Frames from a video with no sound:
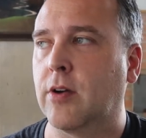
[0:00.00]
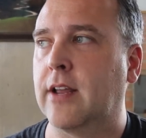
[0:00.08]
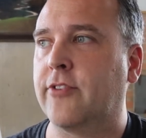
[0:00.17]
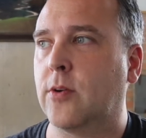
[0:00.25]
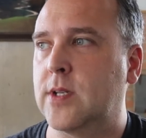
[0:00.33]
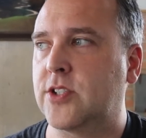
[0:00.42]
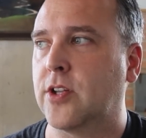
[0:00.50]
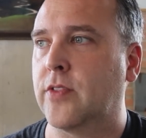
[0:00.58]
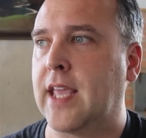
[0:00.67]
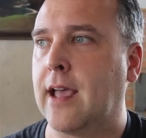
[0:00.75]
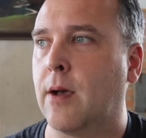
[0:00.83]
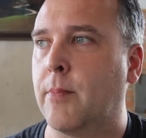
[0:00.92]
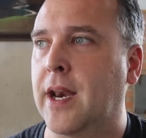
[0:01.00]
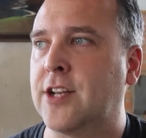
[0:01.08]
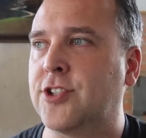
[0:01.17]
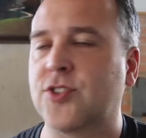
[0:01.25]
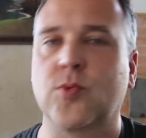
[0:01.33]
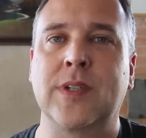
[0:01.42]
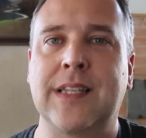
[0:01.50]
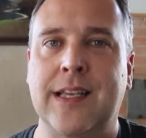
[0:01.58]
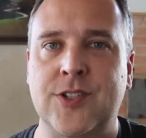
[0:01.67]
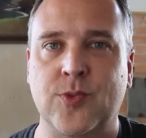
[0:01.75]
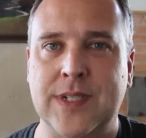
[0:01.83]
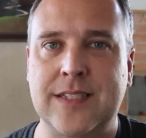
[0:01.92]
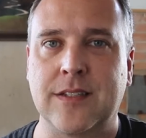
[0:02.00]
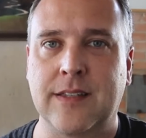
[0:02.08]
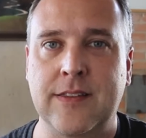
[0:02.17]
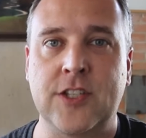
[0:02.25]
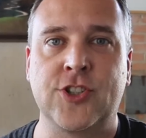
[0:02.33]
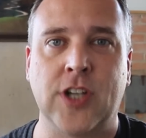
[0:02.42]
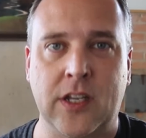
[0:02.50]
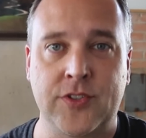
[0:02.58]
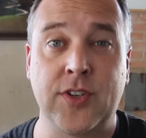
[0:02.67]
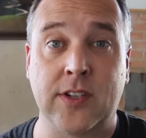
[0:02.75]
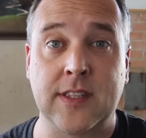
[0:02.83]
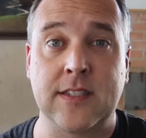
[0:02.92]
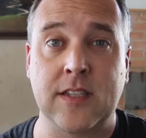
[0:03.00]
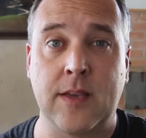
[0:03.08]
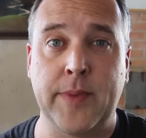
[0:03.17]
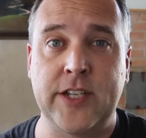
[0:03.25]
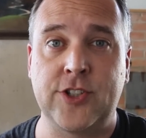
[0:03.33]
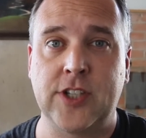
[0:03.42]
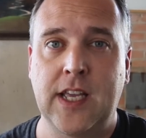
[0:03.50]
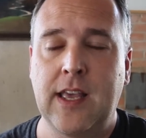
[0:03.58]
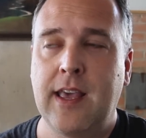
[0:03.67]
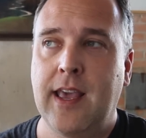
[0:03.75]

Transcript: and I've always known the album, and I just realized recently that John took this image.